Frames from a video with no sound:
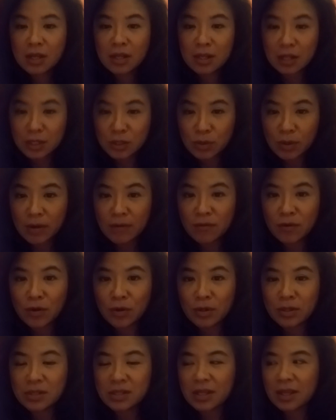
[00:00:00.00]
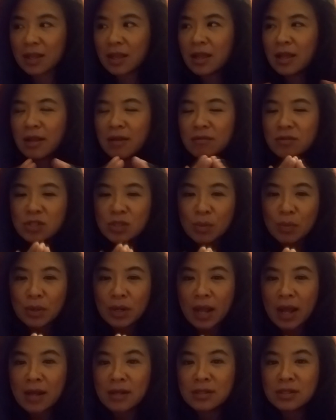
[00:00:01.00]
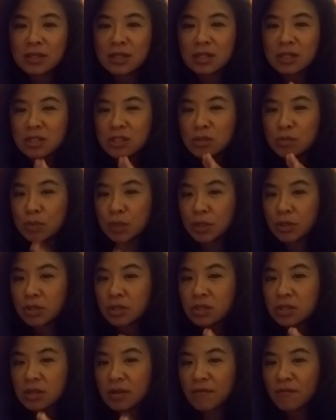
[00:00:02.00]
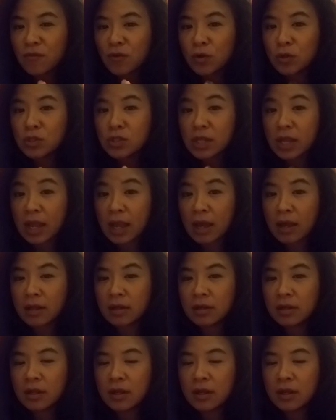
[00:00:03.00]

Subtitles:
That's what I've noticed. Like, if someone hasn't experienced it firsthand,